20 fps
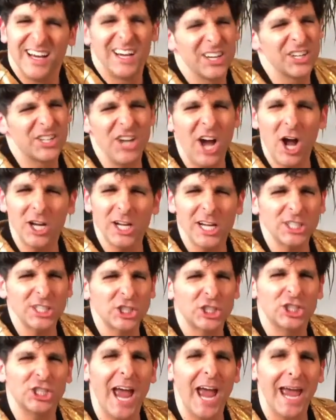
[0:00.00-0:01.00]
Gonna
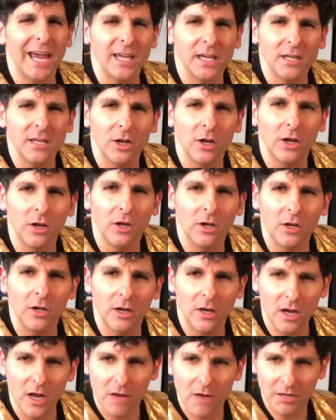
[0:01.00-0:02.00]
shake it
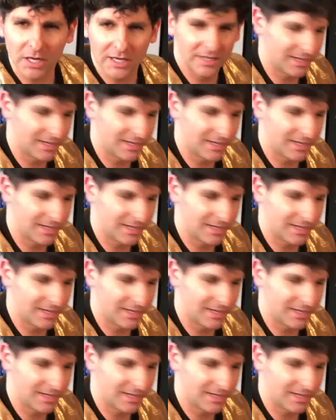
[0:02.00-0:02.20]
up.